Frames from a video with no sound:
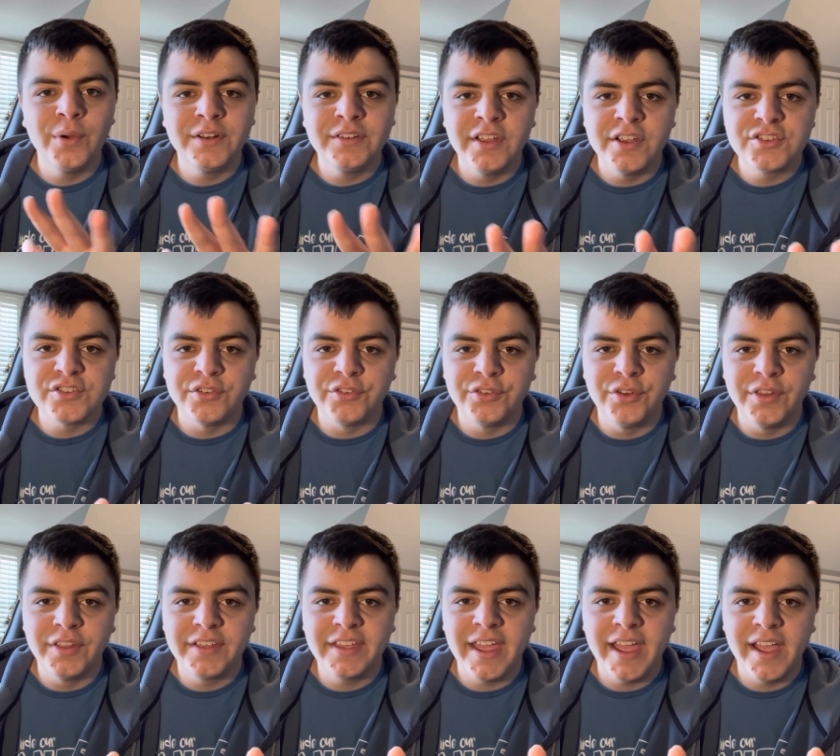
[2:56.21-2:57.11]
additions to
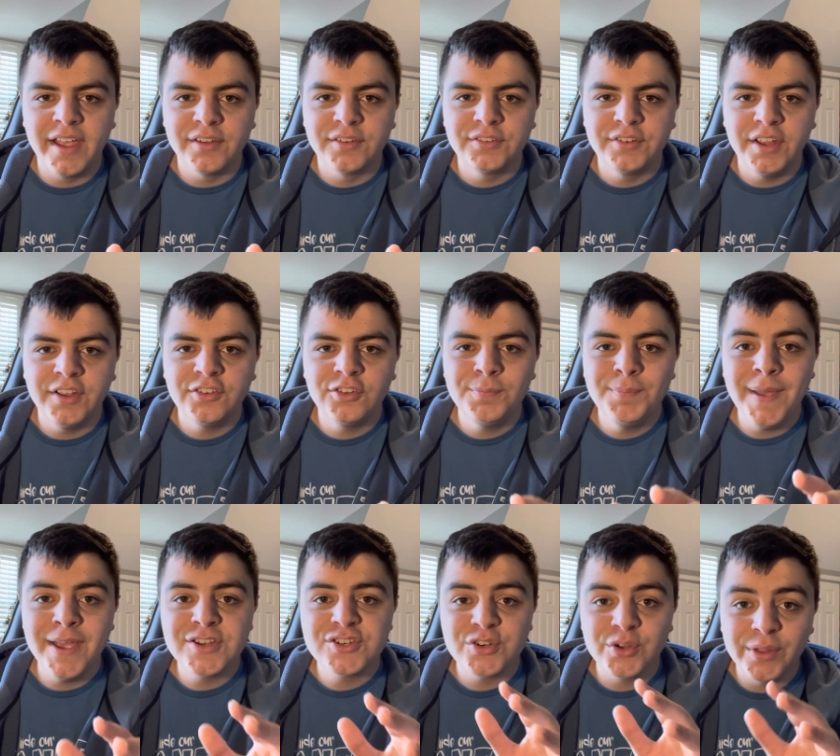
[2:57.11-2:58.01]
the cast,
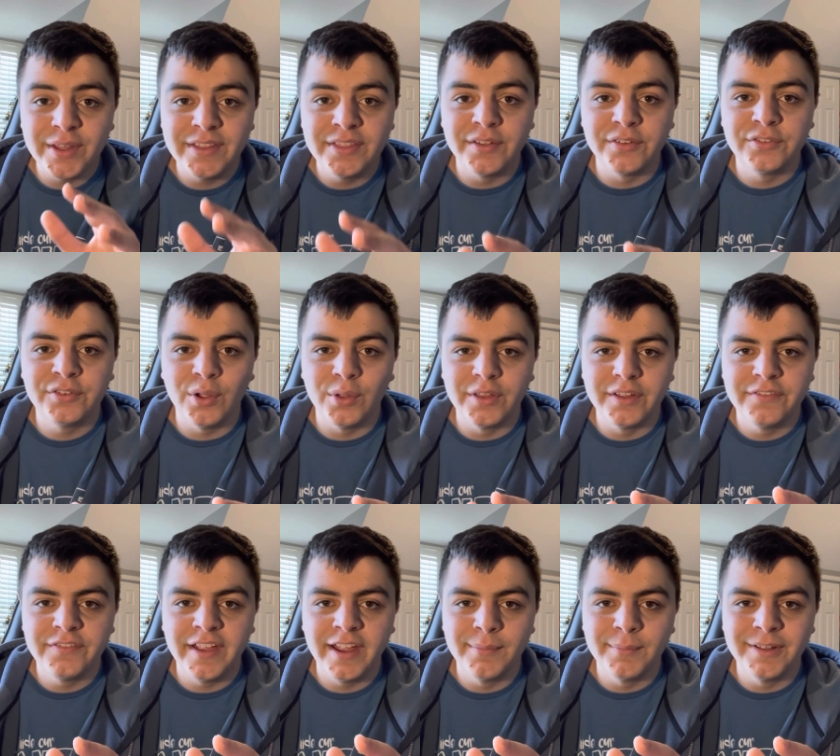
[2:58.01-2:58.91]
especially the Sully
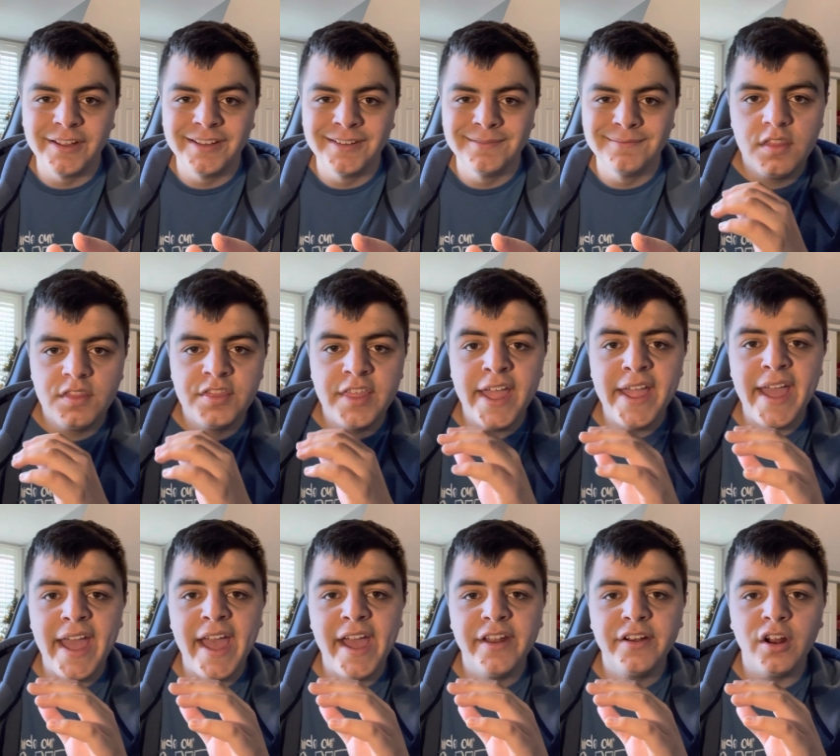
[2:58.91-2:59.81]
family they
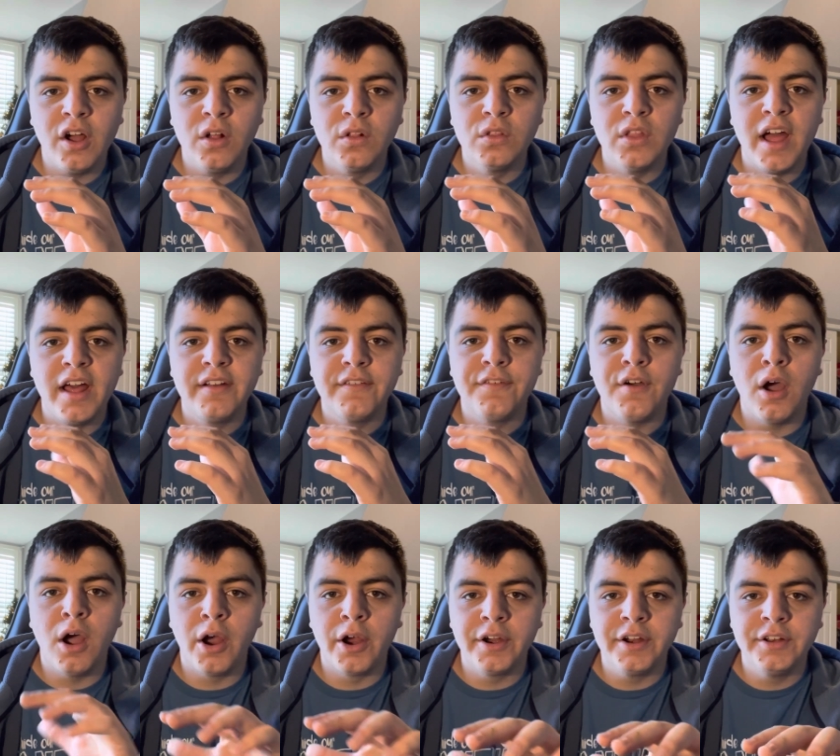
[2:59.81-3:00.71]
add a lot of
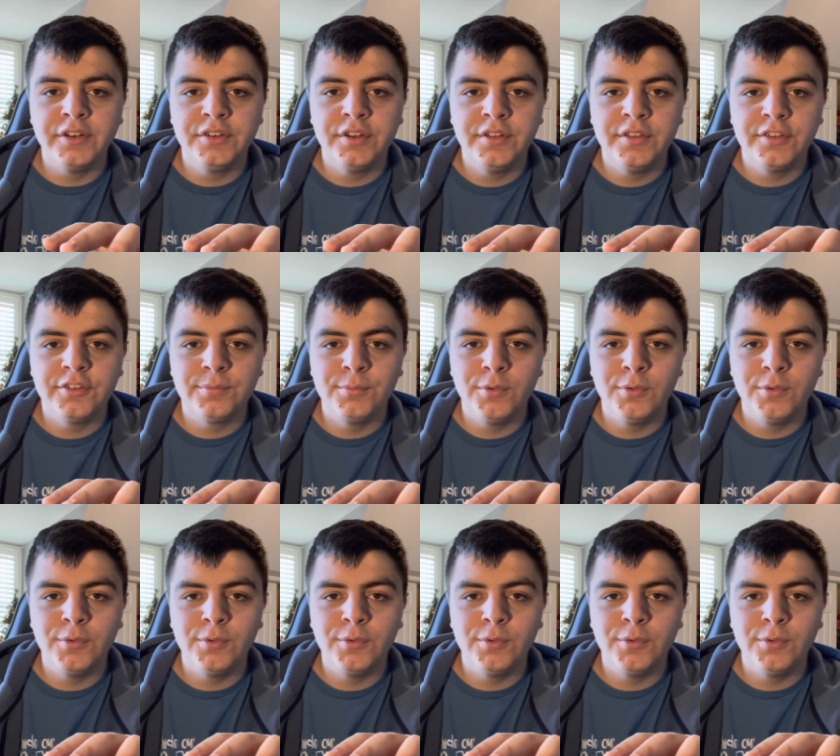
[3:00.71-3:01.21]
heart into this